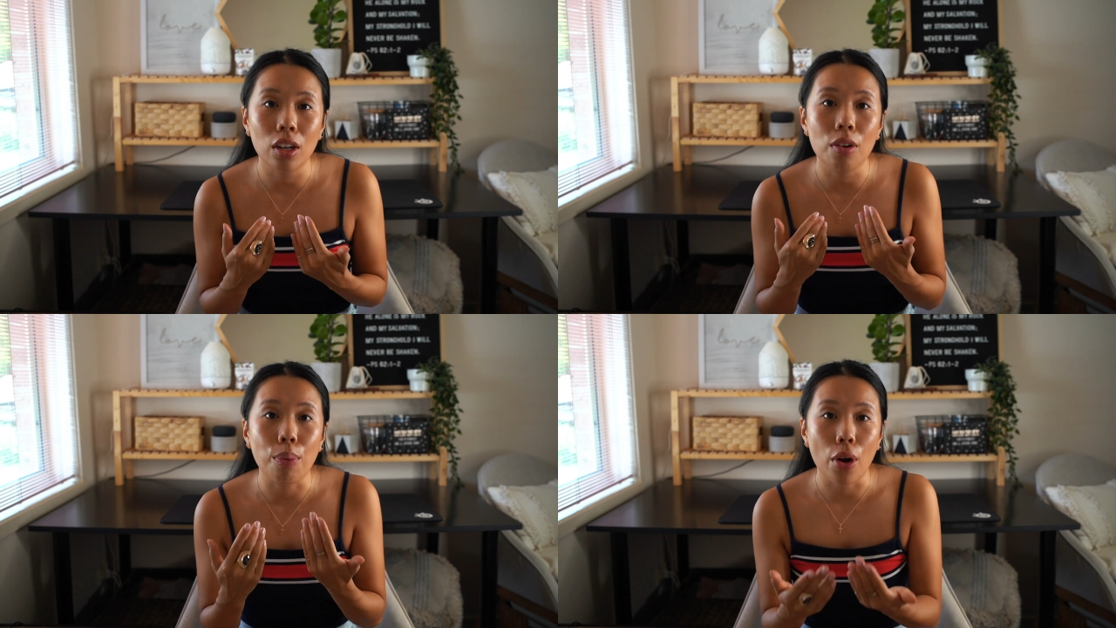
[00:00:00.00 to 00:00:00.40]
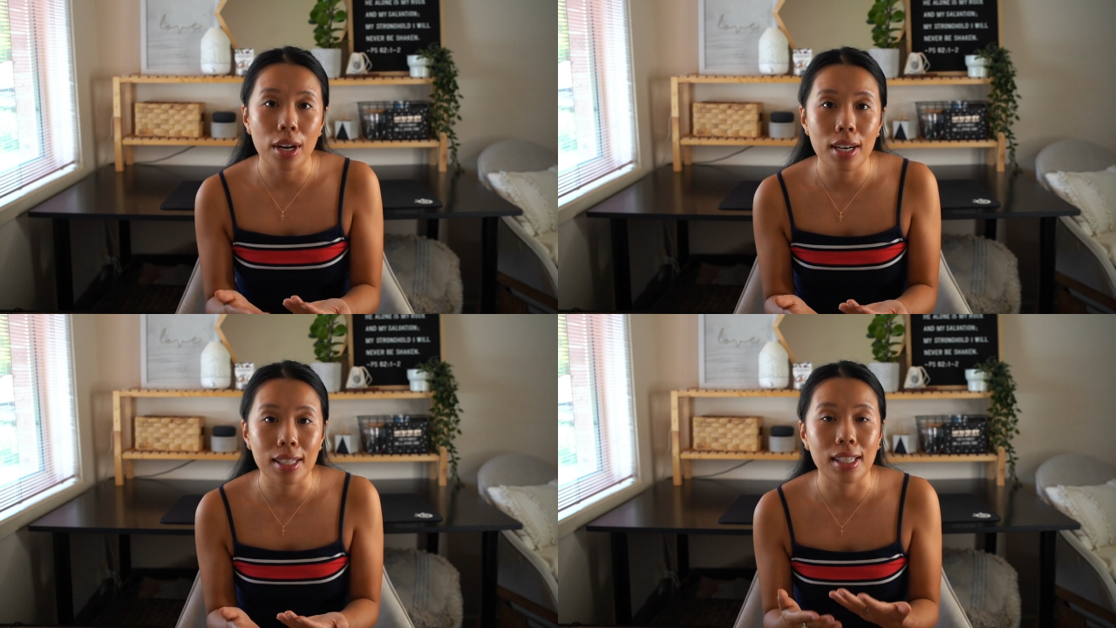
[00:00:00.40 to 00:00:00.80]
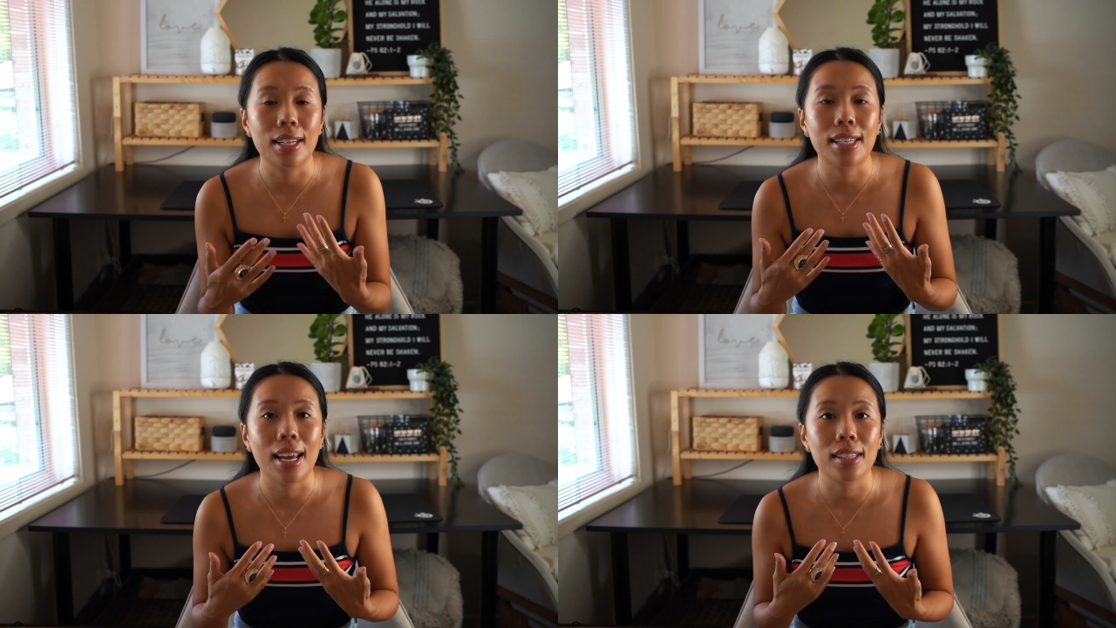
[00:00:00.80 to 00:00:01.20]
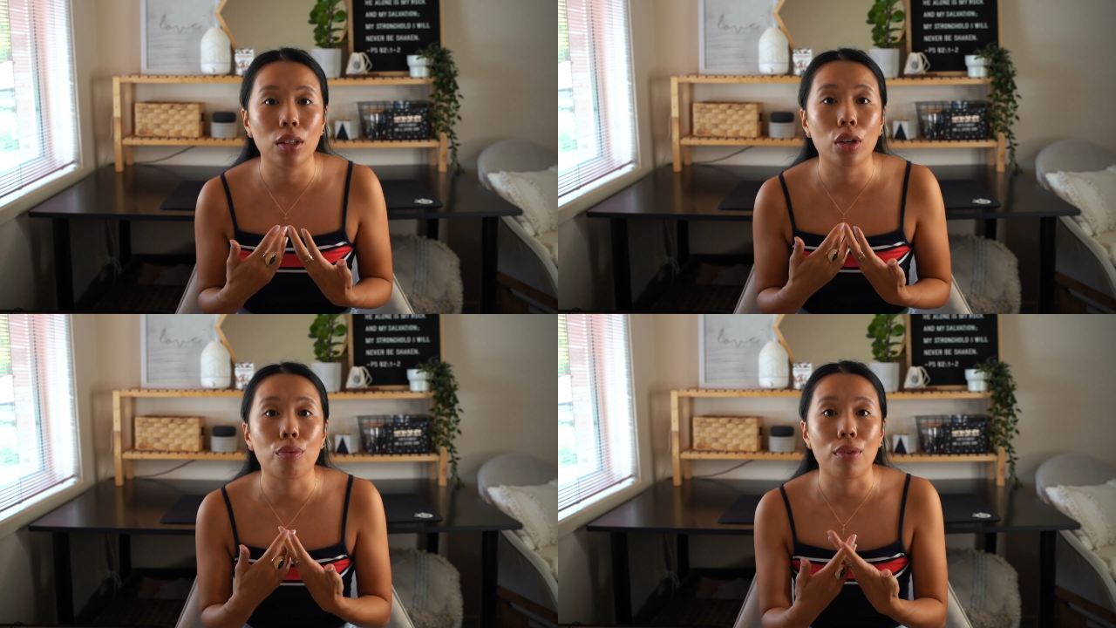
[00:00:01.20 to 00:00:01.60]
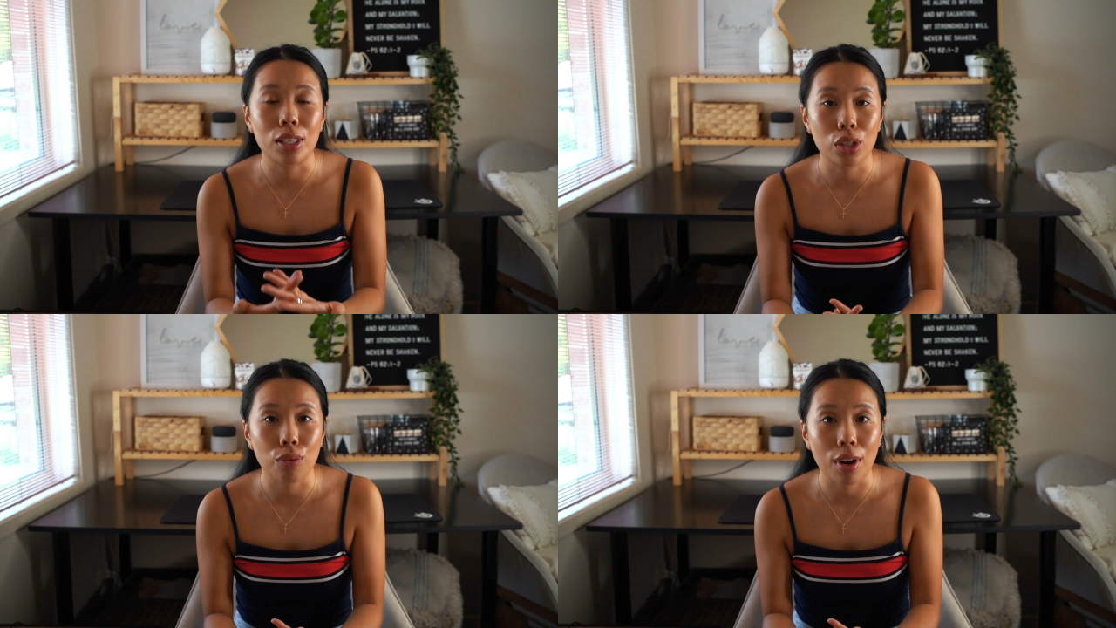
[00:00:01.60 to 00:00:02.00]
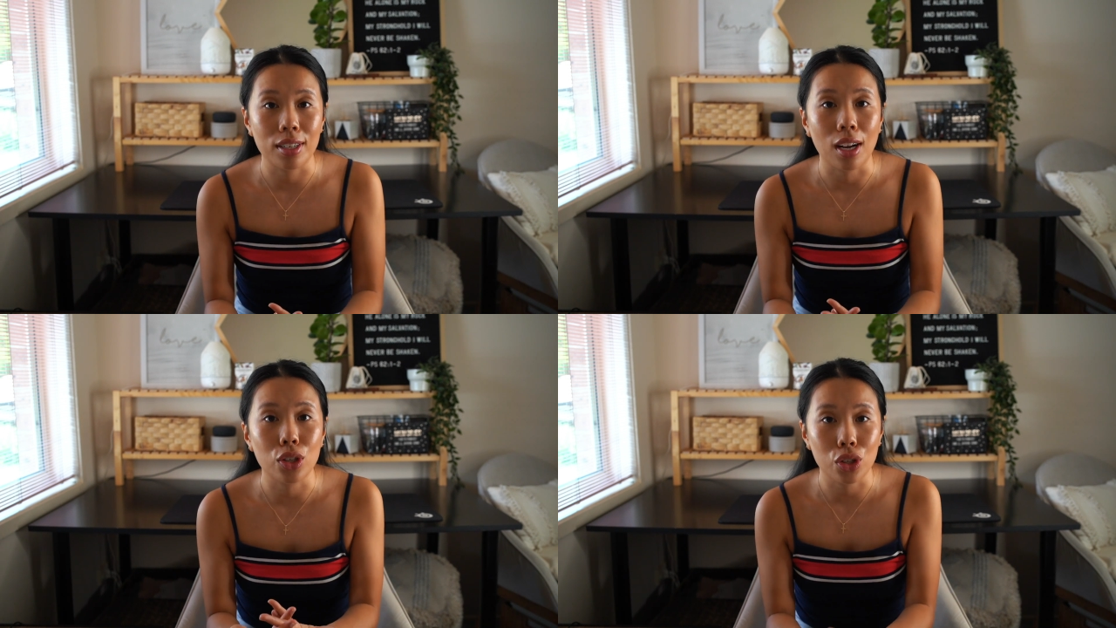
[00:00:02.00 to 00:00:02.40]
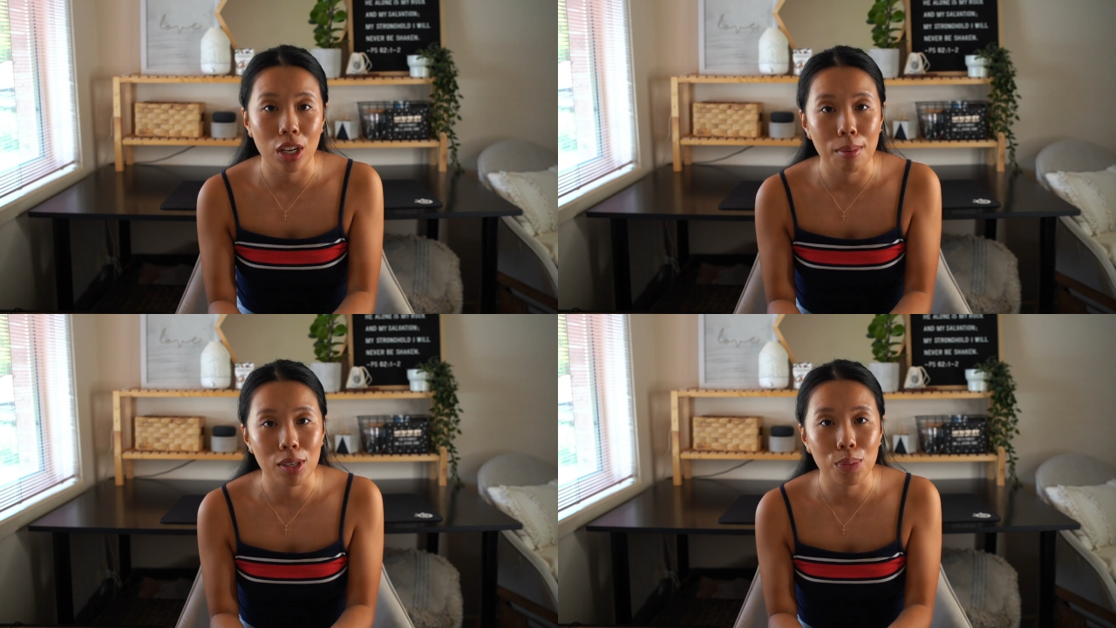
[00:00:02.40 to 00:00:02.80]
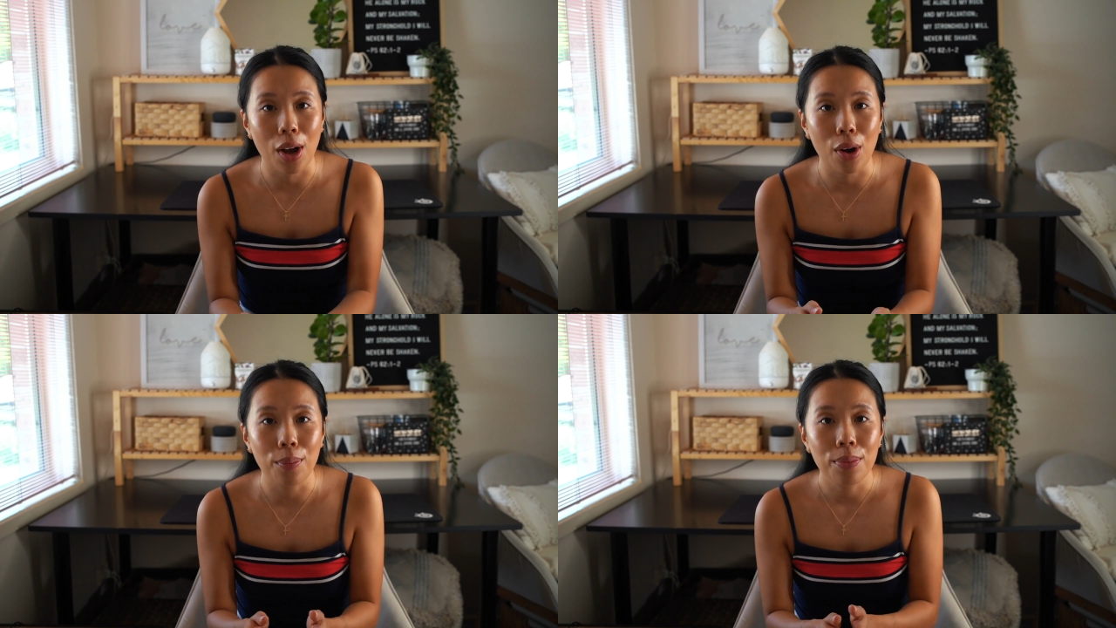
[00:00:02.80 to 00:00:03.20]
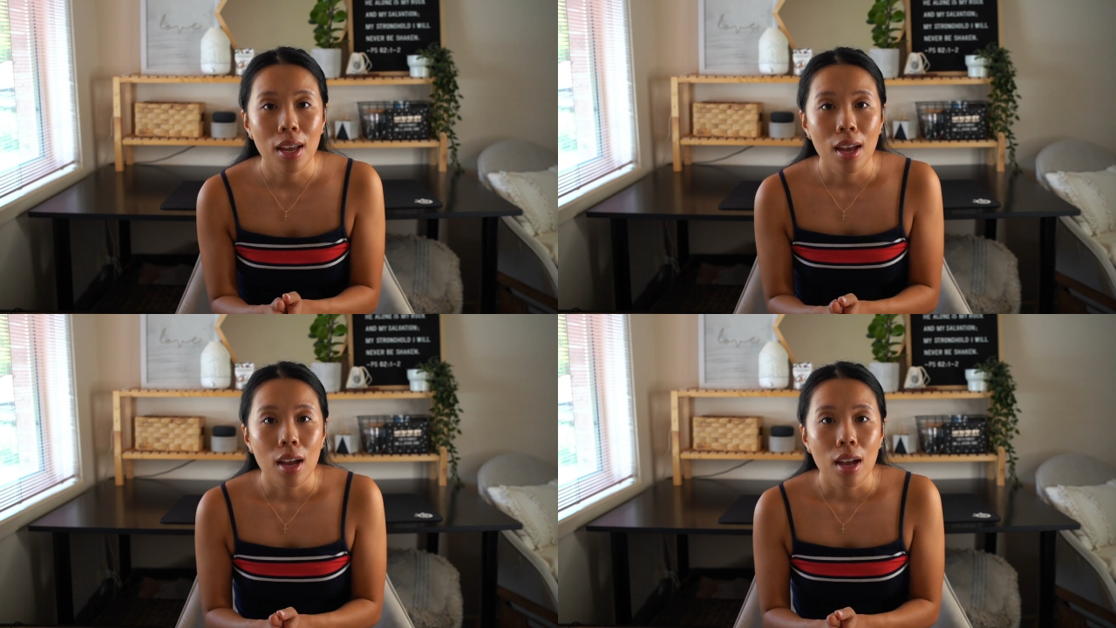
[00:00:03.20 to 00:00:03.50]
a lot of brokenness and it takes a lot of re-surrender to Him as well.